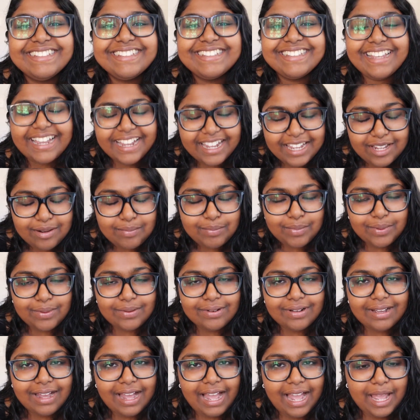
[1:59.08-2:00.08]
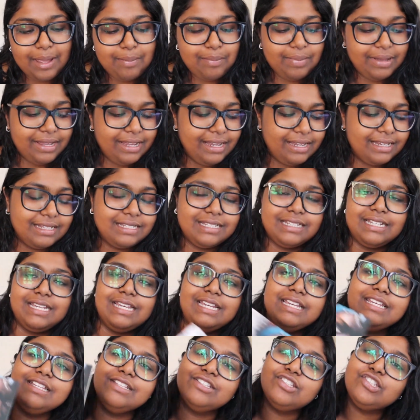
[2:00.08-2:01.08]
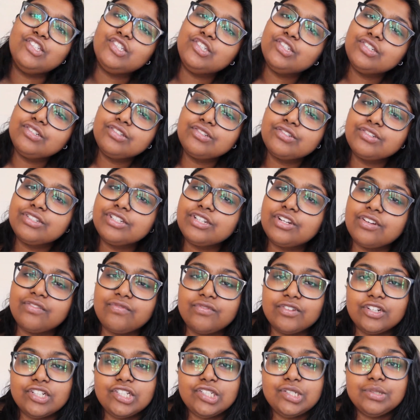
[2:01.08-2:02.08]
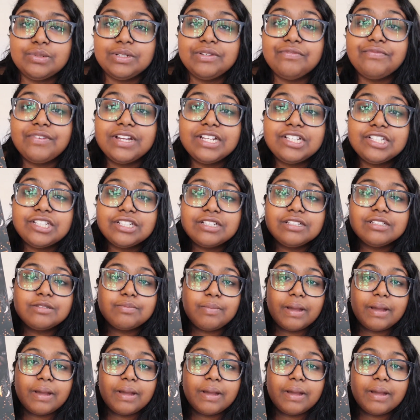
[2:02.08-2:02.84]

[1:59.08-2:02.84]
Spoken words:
second book I picked is Children of Virtue and Vengeance